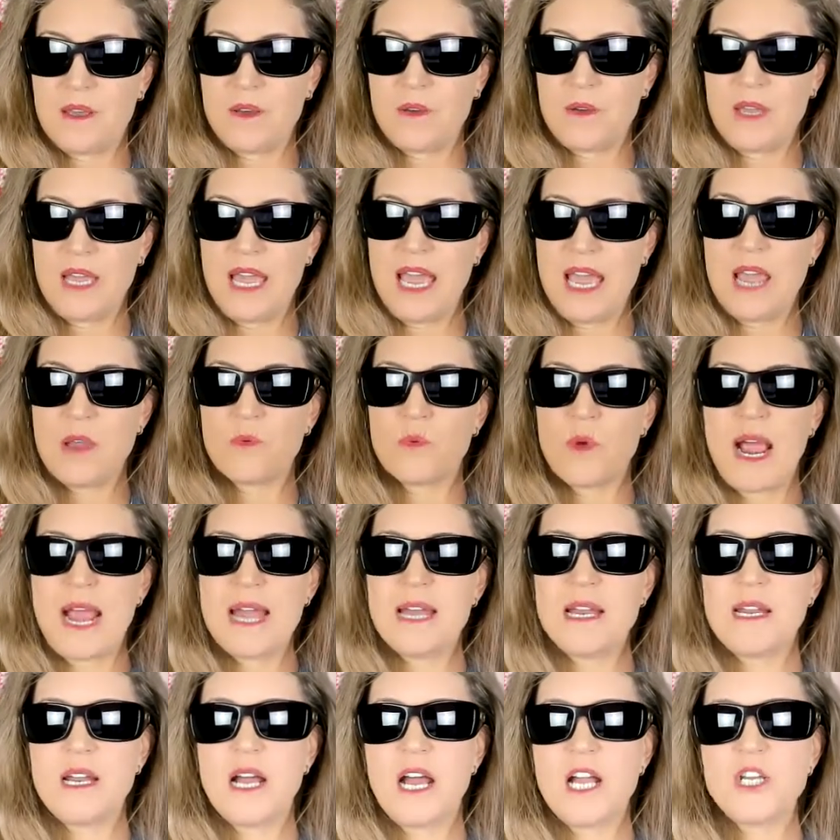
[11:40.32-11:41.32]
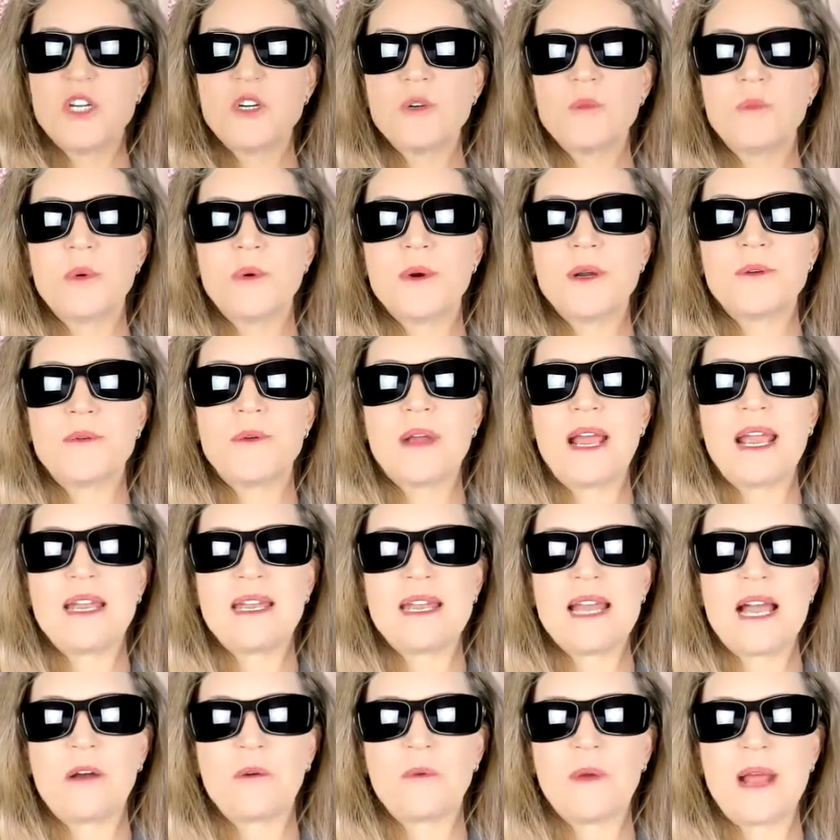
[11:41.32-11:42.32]
Okay, write it on your board right
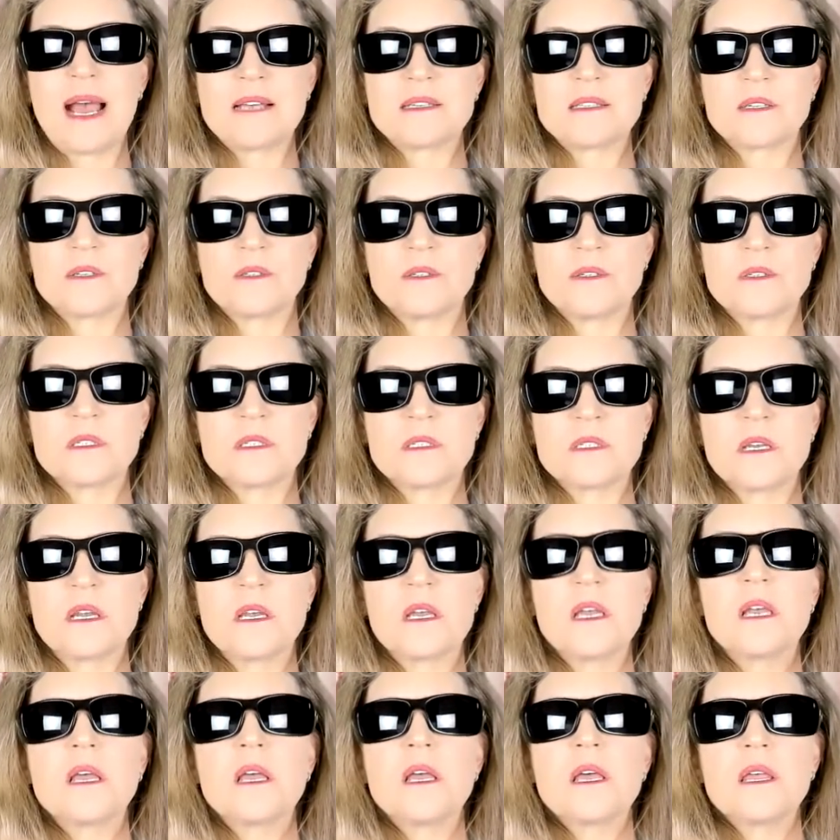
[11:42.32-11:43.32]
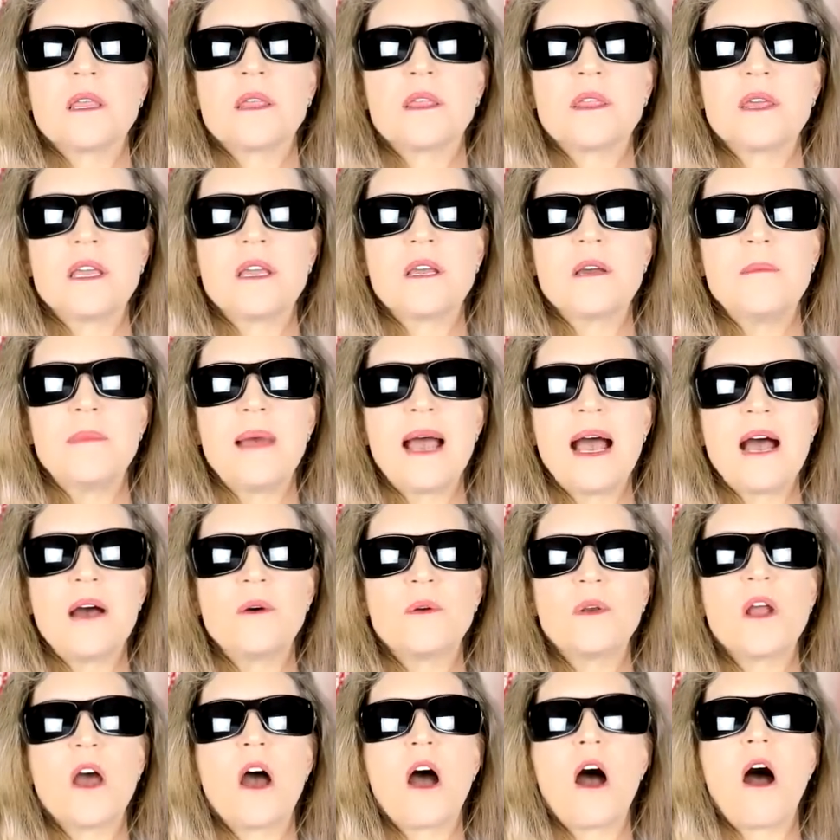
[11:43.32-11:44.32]
now, Rascals. Think
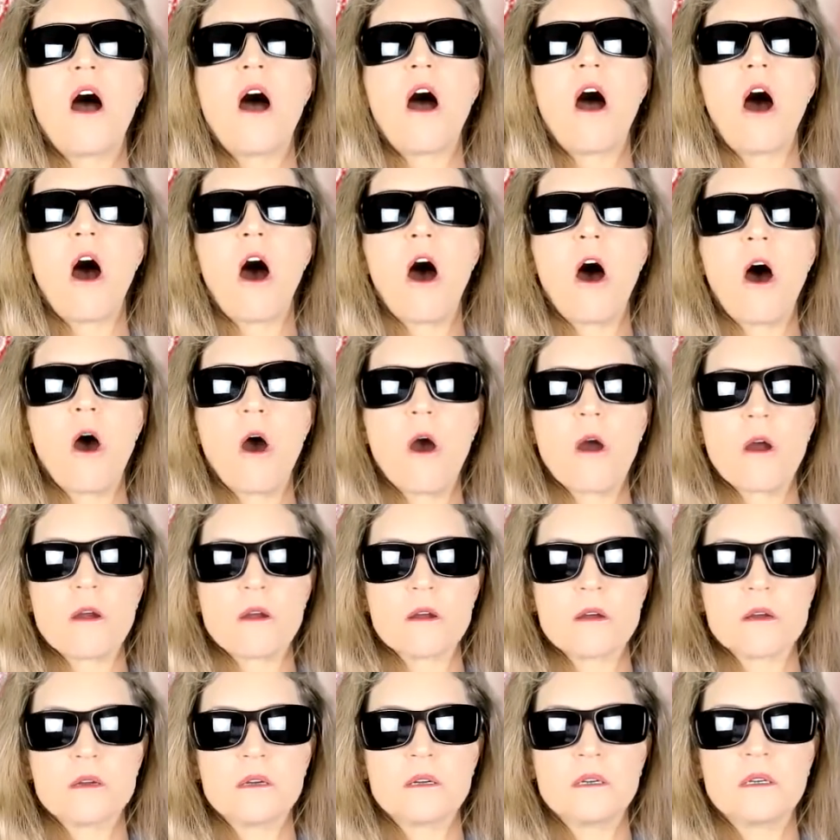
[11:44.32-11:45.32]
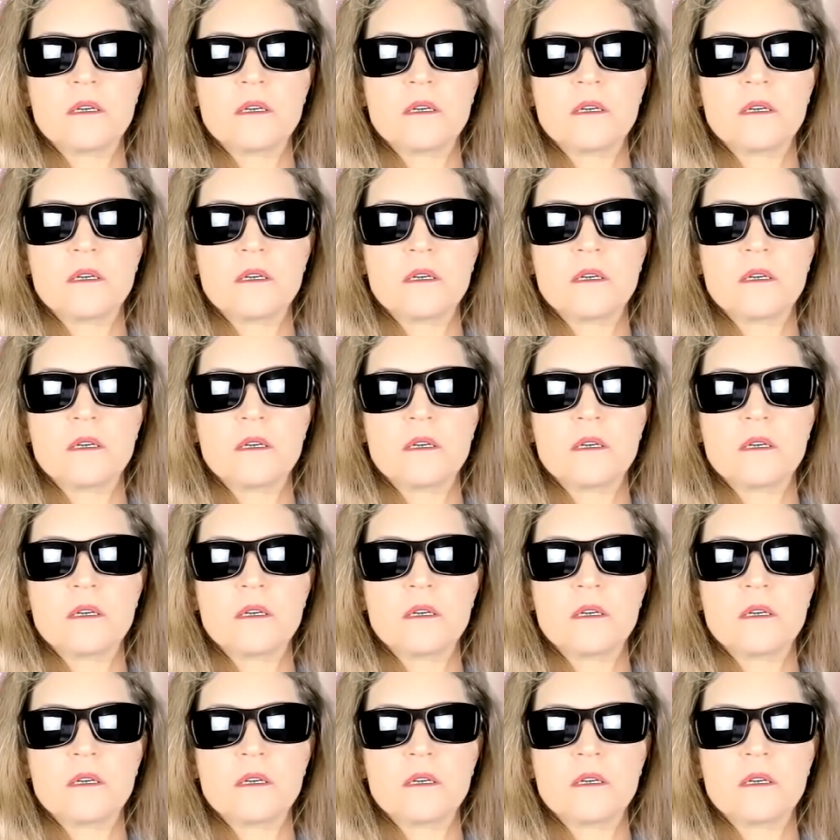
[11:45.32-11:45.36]
about R.